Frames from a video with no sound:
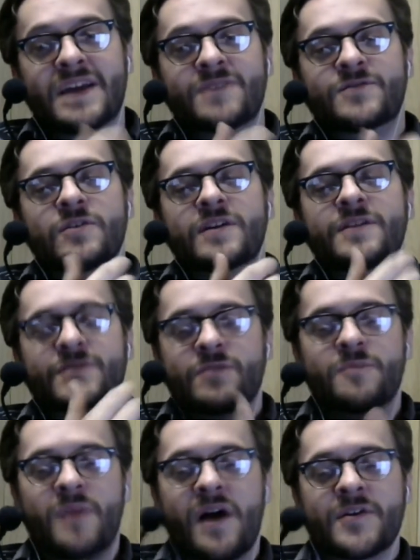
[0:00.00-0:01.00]
if your if your
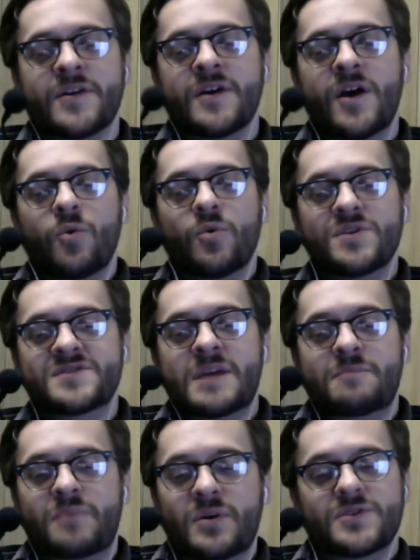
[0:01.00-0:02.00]
mother was a
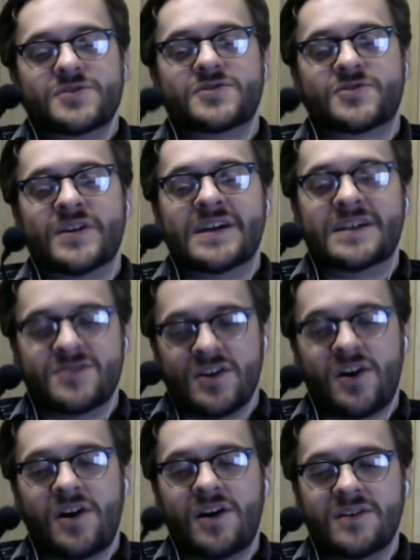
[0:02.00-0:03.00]
pull string
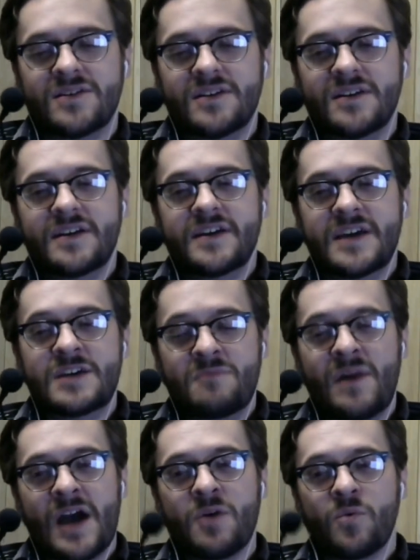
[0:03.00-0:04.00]
doll in
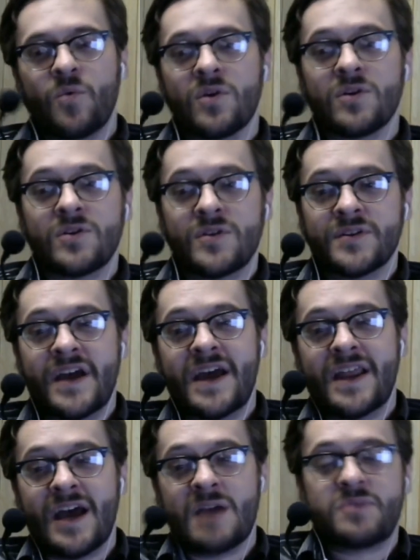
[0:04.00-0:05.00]
my world
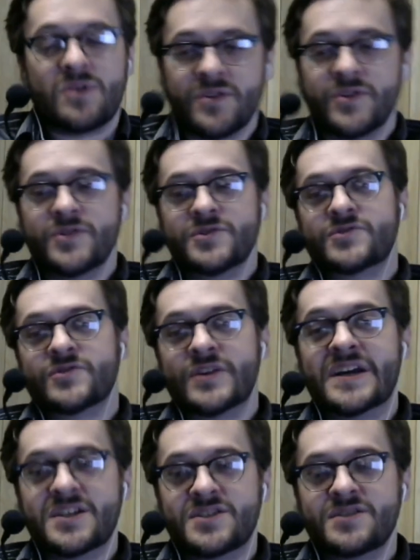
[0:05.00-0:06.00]
and I pulled her
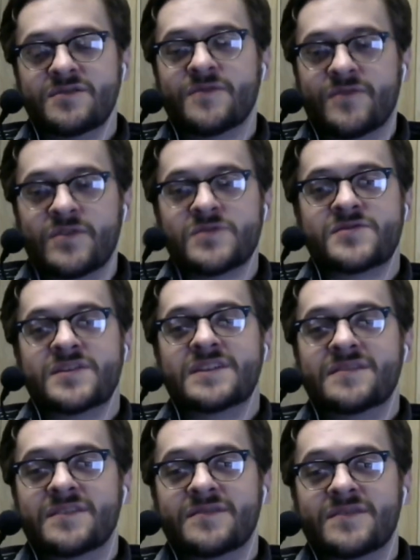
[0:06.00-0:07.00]
string, she, the first
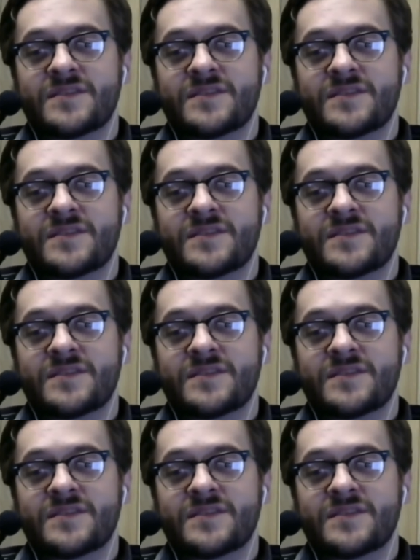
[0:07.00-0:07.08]
thing that,